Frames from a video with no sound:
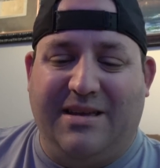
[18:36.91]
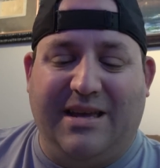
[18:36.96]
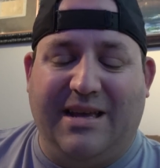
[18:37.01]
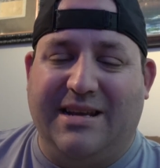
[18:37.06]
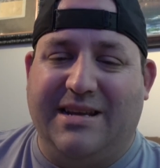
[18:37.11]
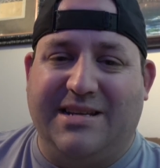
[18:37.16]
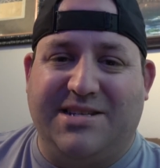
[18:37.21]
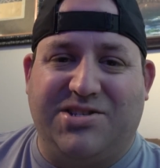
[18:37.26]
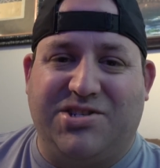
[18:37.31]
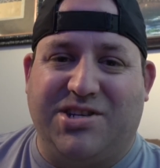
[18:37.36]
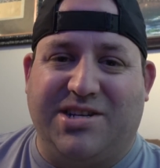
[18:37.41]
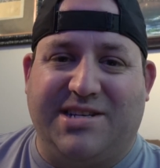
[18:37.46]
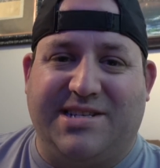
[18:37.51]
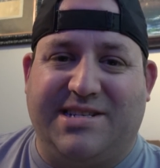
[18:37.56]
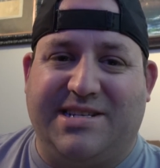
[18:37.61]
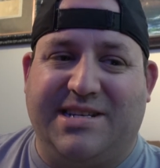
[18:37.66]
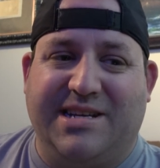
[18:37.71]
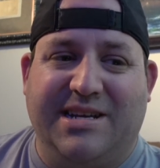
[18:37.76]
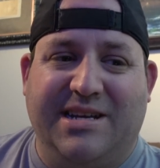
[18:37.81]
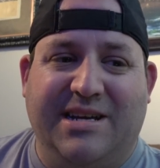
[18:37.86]
it is
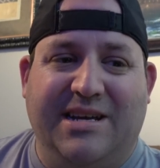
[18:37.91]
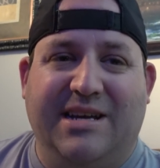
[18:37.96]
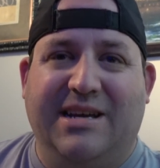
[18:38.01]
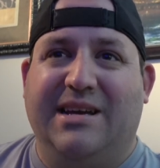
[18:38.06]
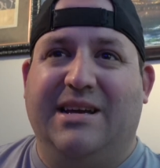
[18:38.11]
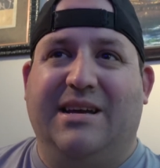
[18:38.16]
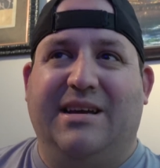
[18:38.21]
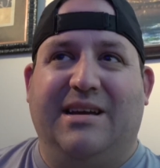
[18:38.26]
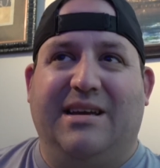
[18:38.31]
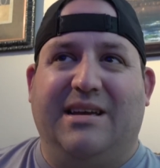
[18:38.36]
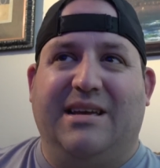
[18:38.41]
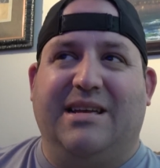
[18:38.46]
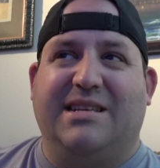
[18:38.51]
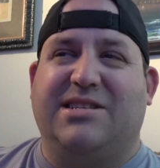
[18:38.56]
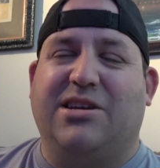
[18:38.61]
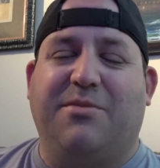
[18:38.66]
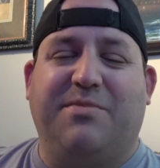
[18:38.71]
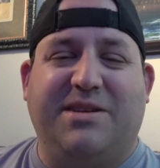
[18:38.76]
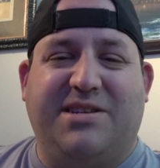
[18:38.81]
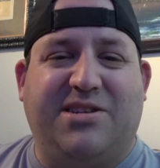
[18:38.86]
just,
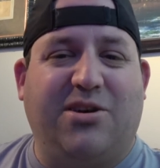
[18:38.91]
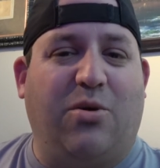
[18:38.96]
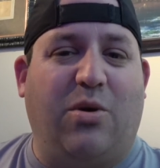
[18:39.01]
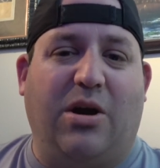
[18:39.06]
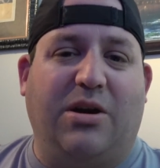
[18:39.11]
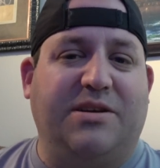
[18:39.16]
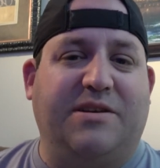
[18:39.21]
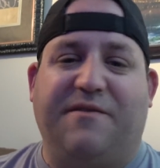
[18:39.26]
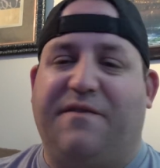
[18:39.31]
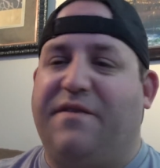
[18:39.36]
it's gonna be so hard to